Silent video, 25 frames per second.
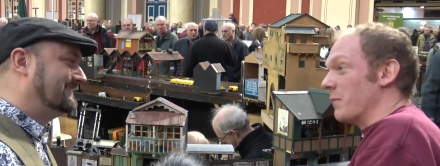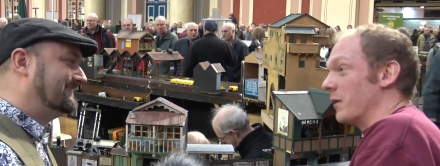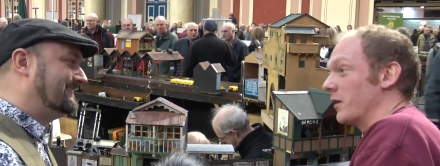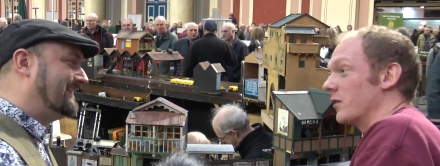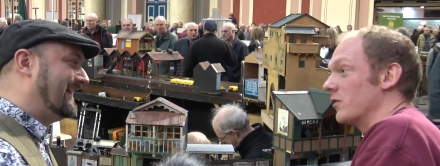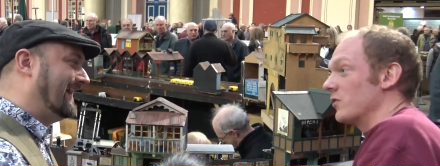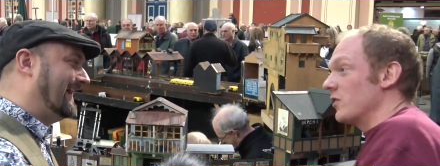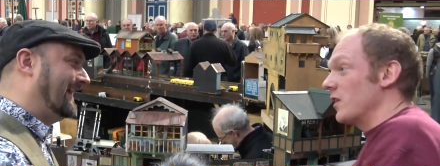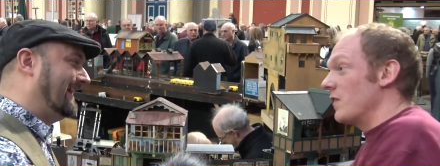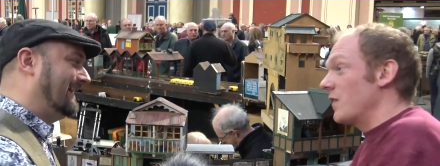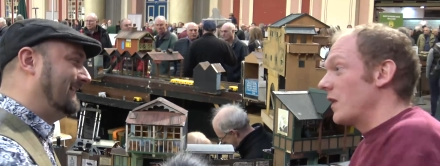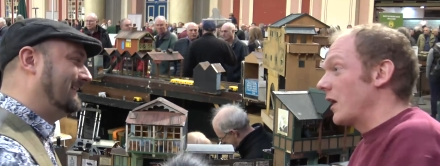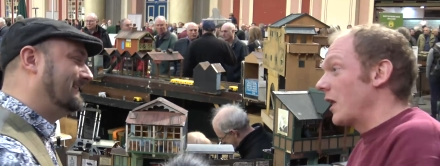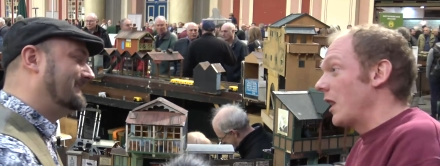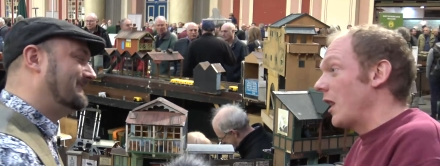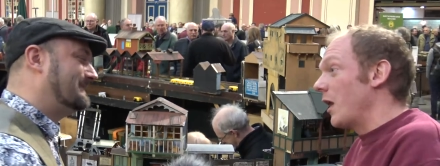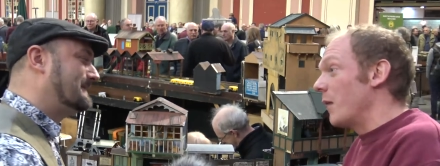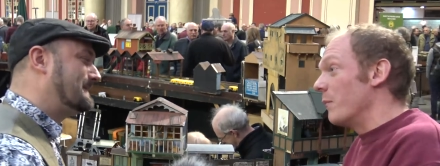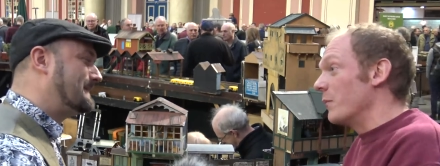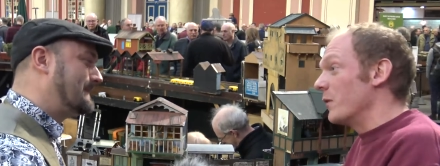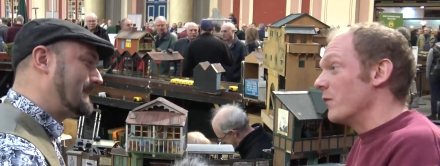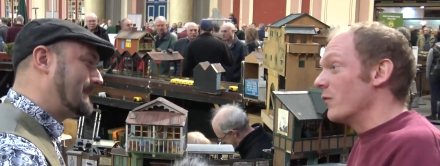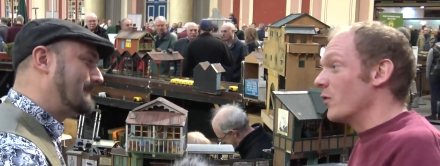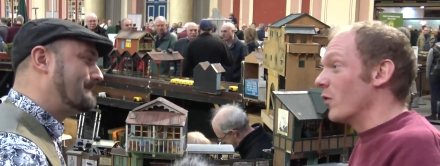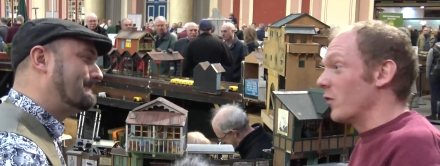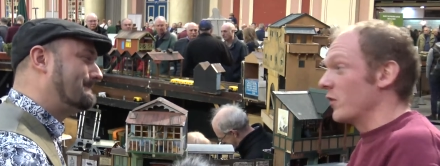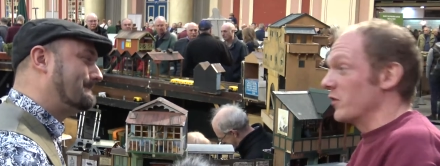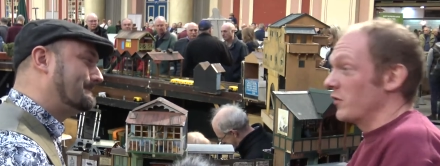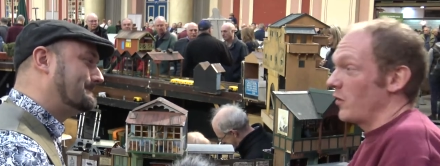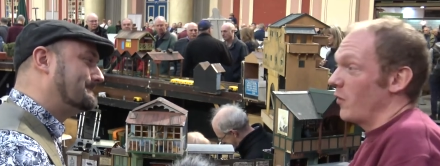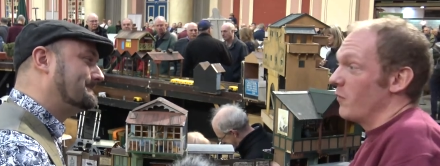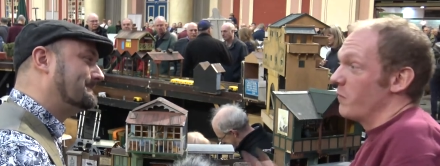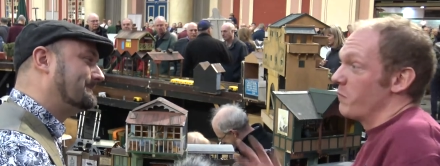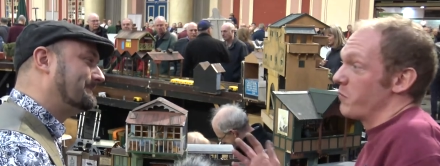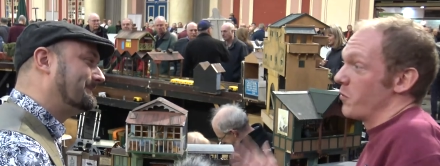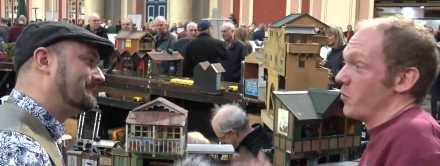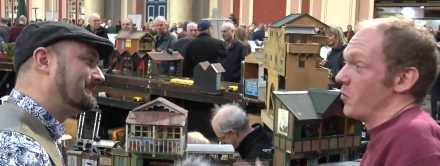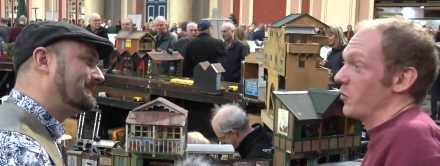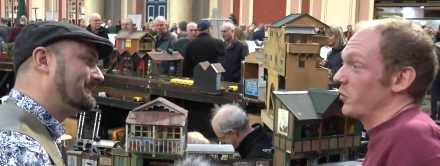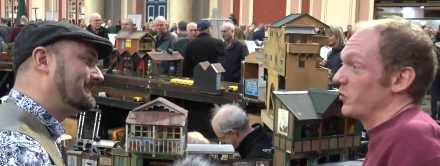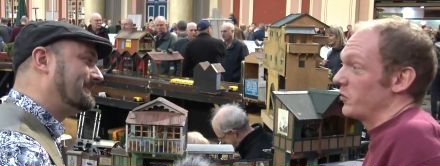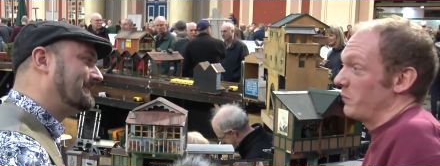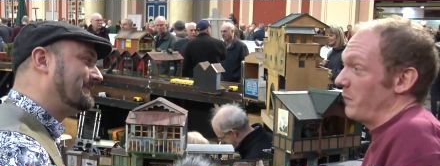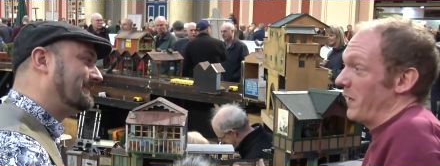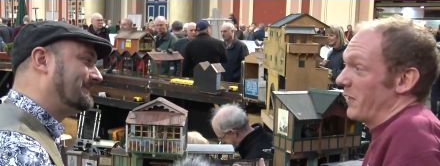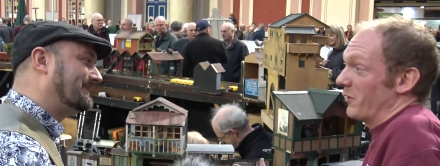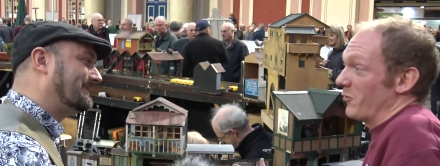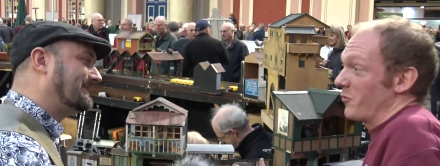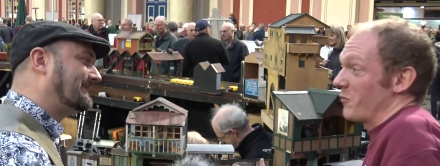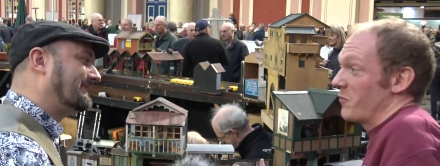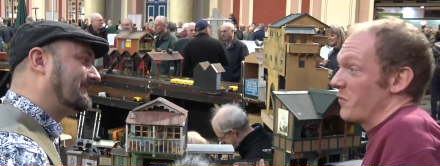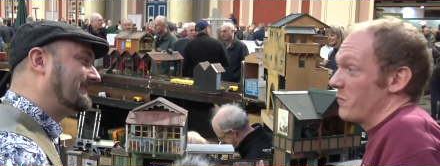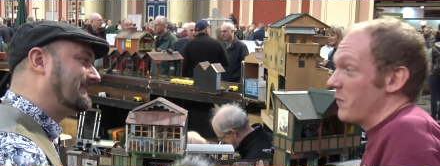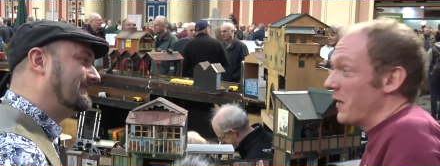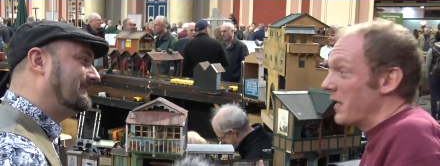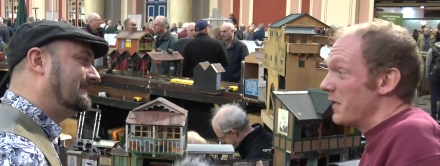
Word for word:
Speaker 1: because in the club you've got this whole broad spectrum of